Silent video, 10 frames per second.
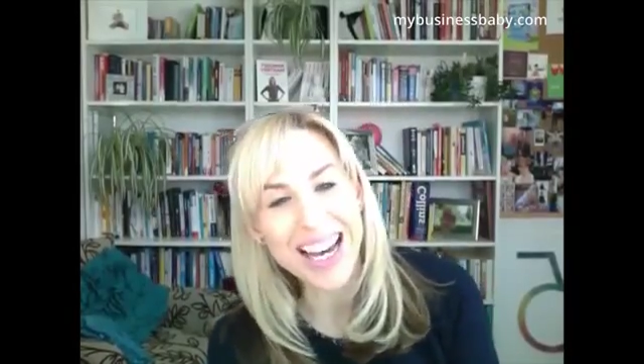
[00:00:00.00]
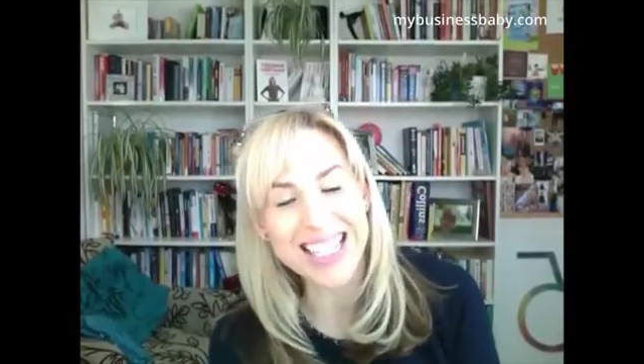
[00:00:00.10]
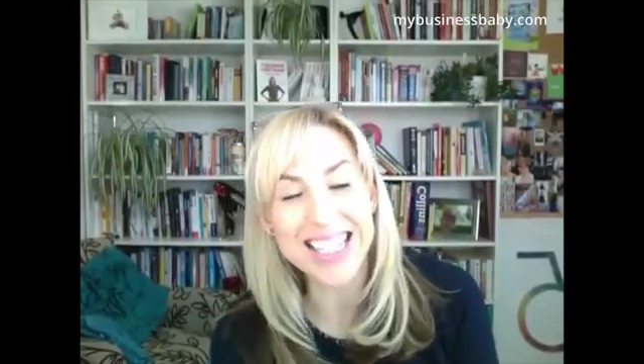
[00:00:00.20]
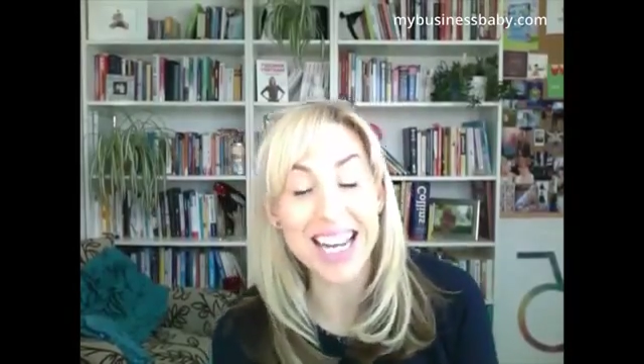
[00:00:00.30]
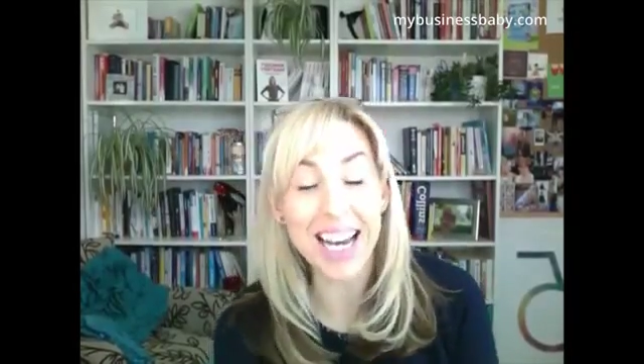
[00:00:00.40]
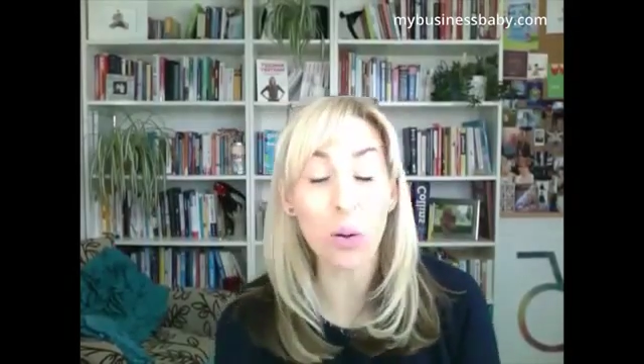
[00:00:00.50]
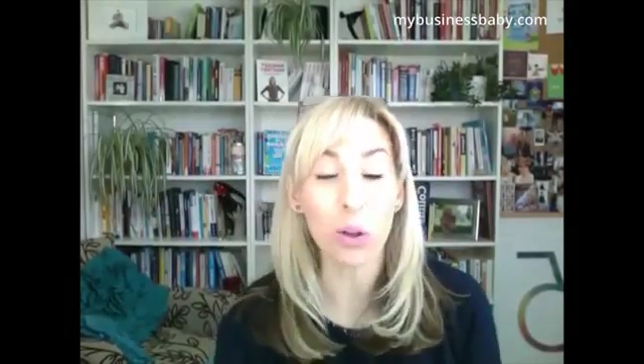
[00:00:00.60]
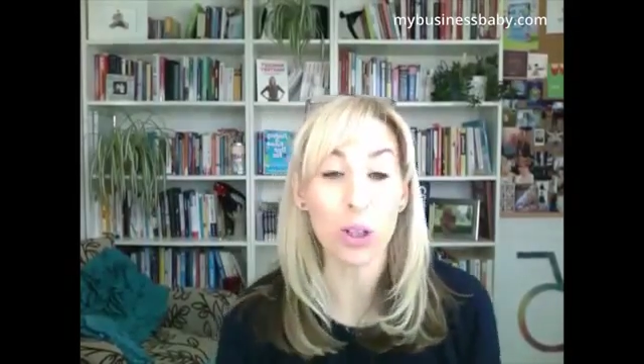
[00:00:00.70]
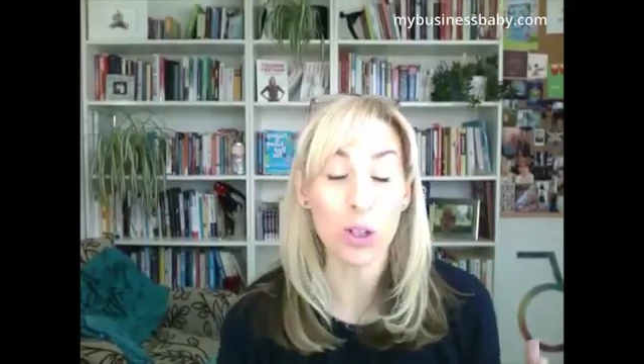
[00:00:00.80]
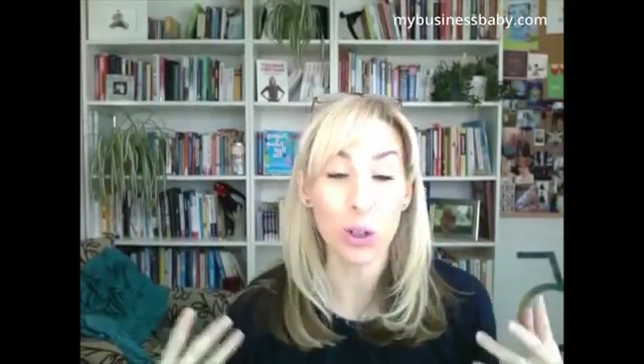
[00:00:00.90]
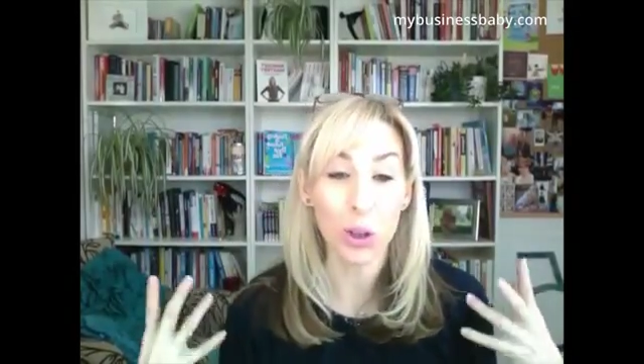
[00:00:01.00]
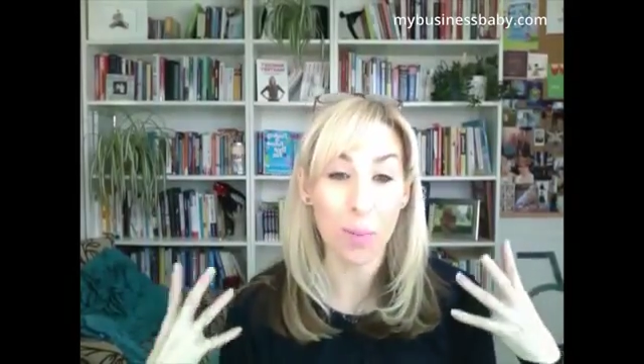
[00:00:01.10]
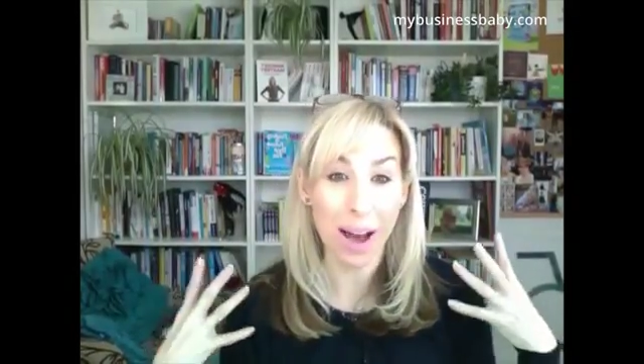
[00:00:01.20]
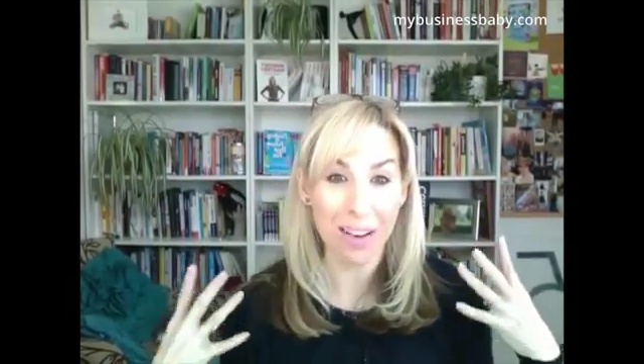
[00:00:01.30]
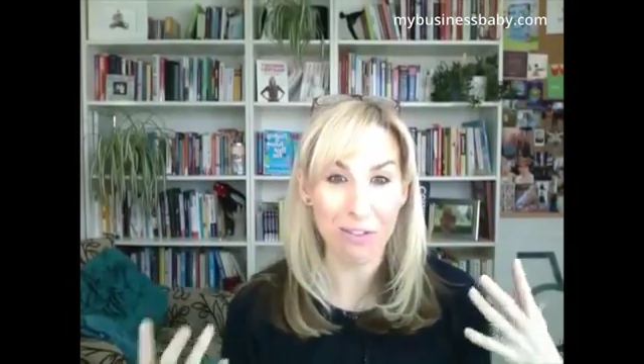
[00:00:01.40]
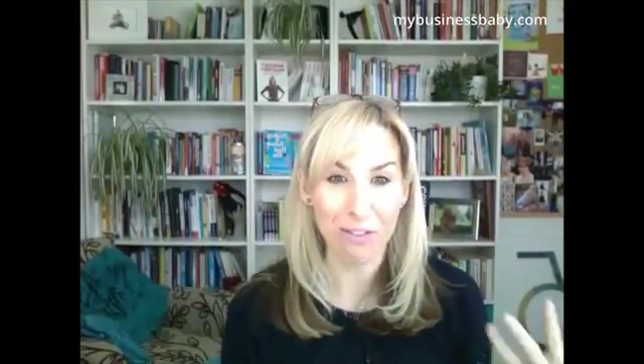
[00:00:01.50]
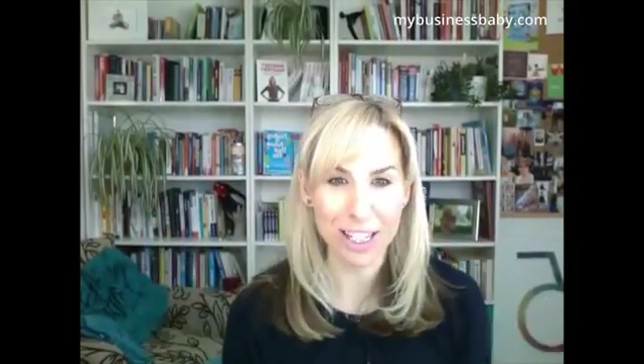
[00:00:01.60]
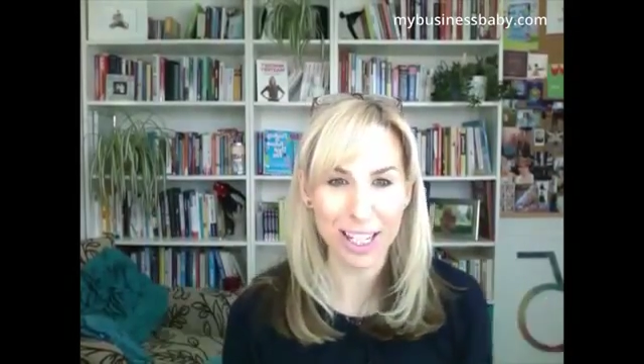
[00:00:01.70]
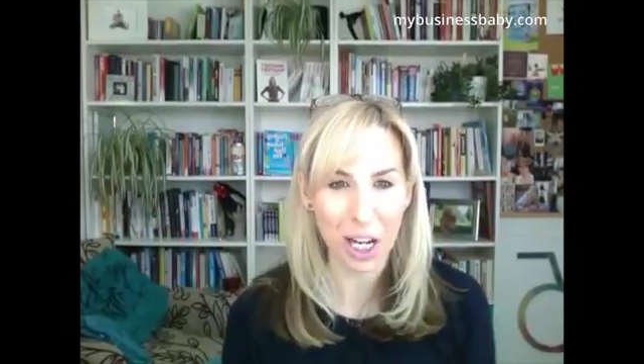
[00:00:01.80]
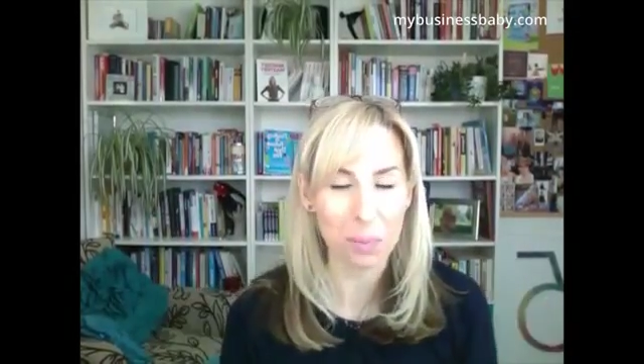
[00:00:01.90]
And today I want to talk about
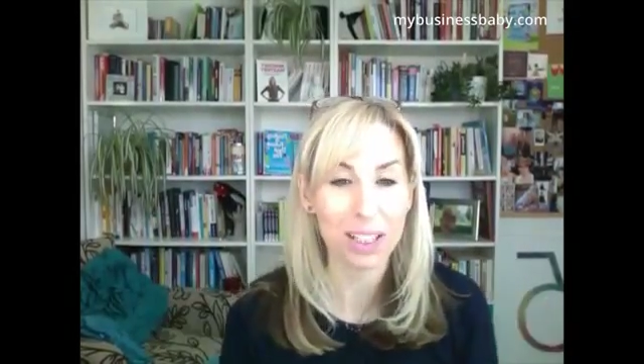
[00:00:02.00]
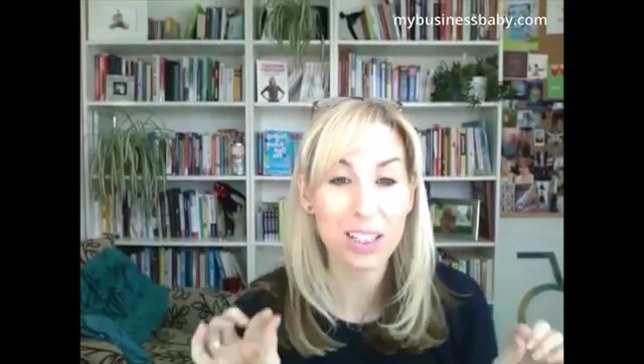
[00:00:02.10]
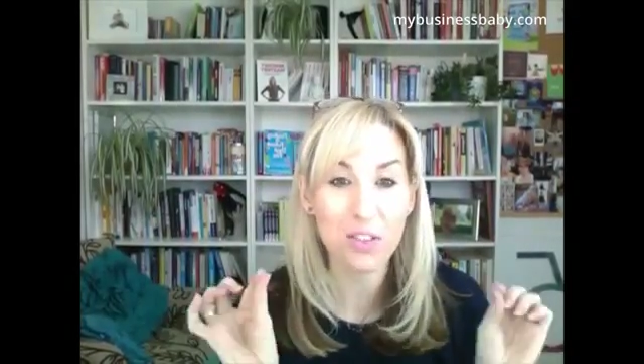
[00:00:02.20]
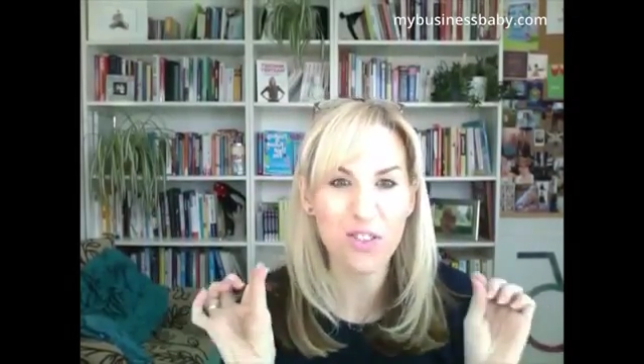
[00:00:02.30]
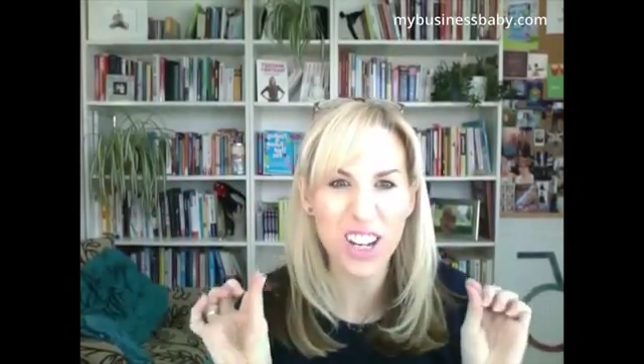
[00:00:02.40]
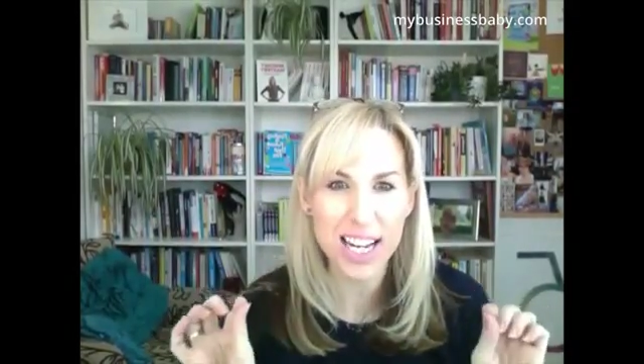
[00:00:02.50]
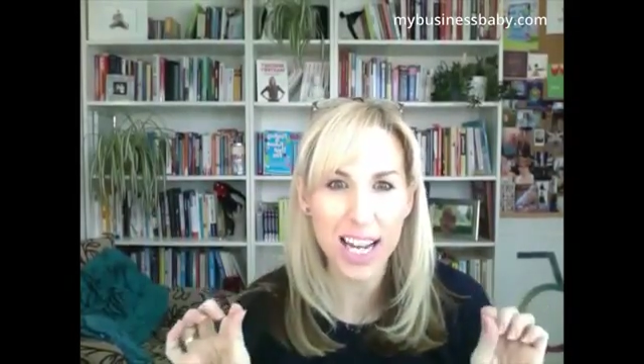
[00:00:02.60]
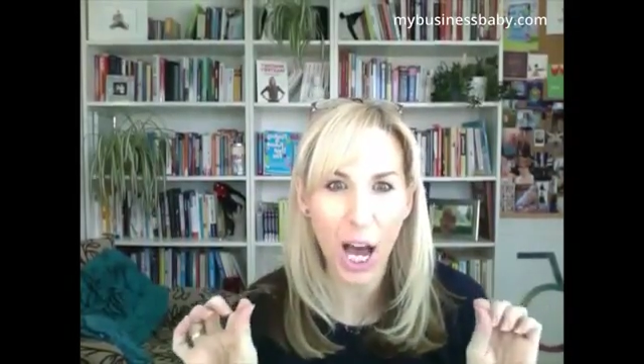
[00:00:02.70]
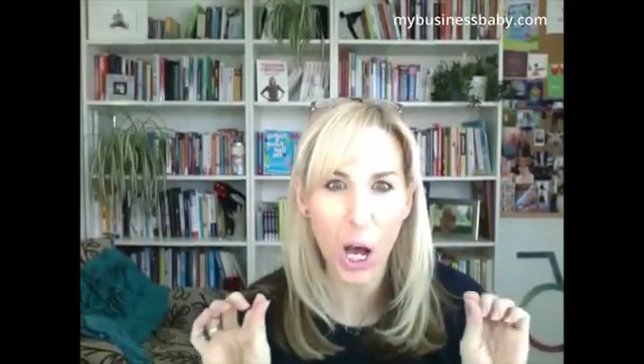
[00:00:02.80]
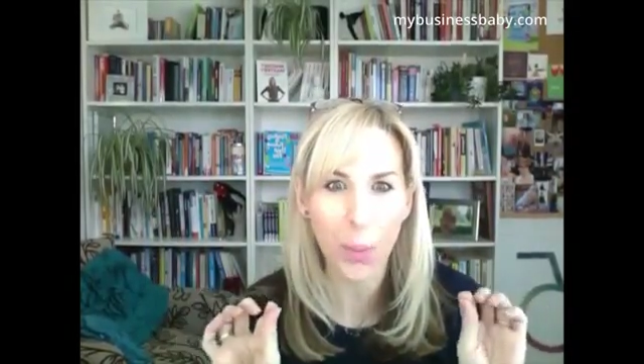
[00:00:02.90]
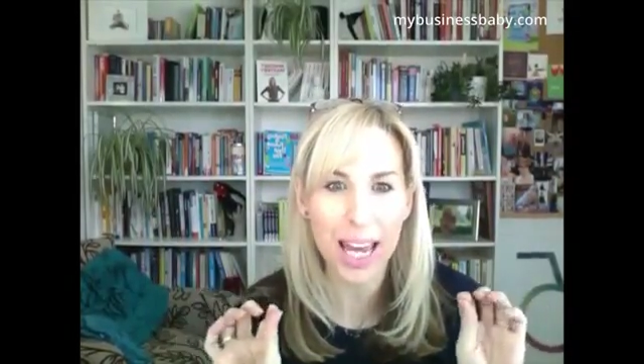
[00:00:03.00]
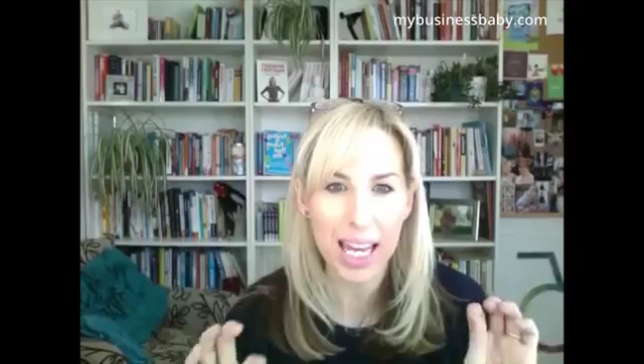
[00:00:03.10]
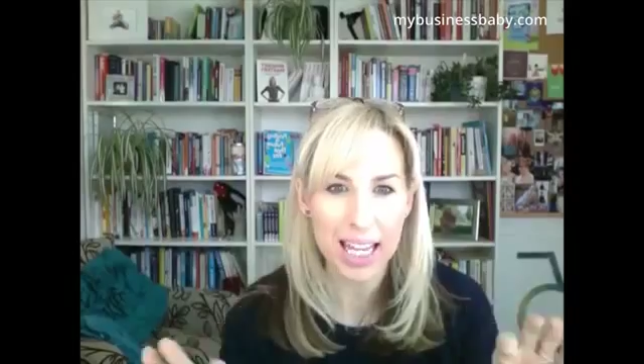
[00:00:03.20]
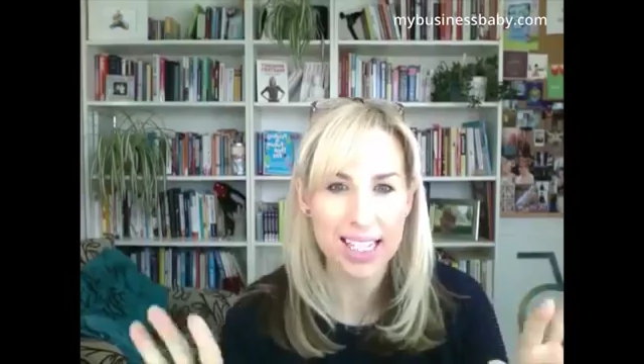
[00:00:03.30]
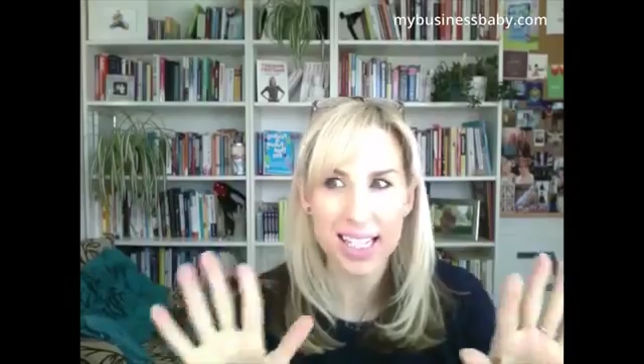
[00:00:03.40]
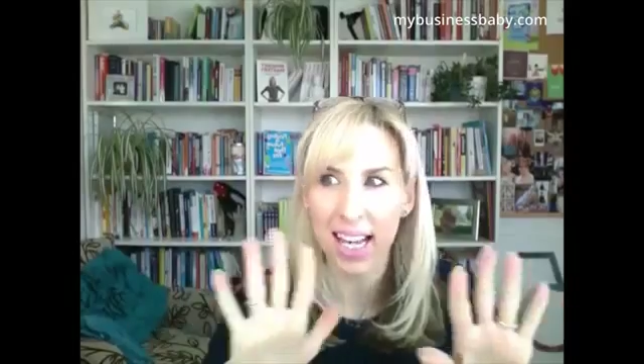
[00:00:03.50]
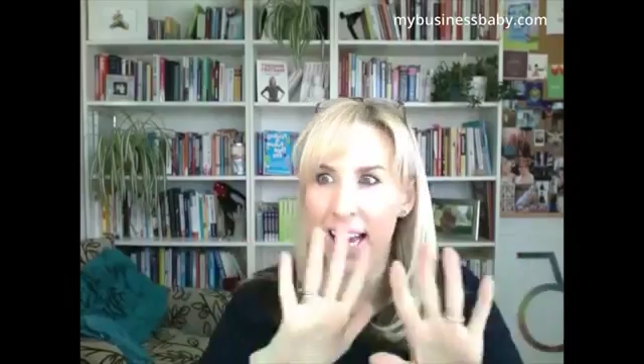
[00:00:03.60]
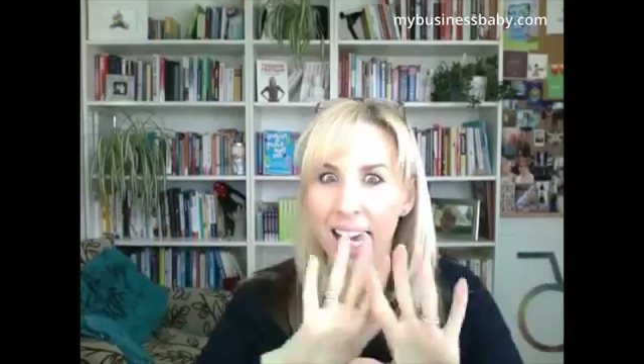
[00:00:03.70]
video because video is